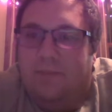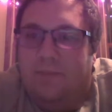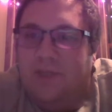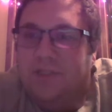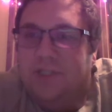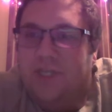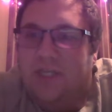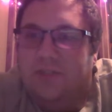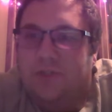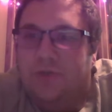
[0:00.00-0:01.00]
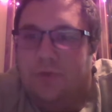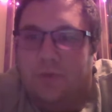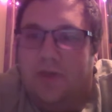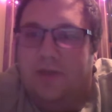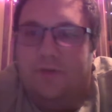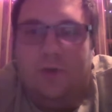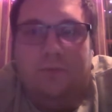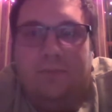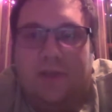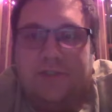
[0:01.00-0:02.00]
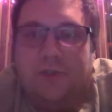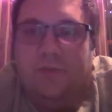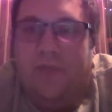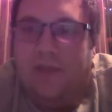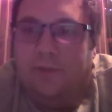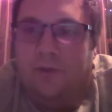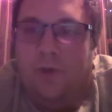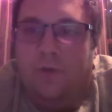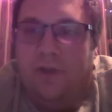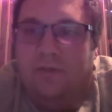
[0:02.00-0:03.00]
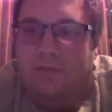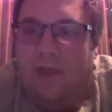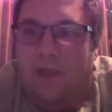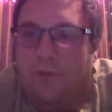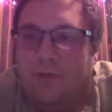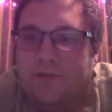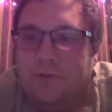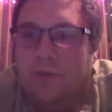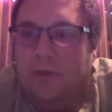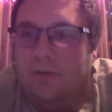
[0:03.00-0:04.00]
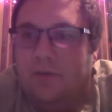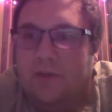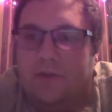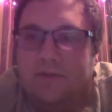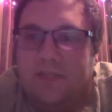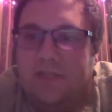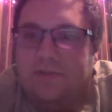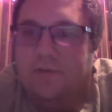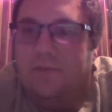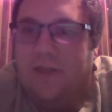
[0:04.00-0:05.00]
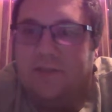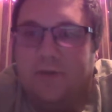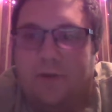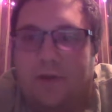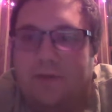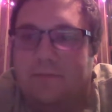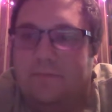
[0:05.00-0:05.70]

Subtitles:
Big G2. Nope, I sold that little Onan, that 3200 diesel. That's gone.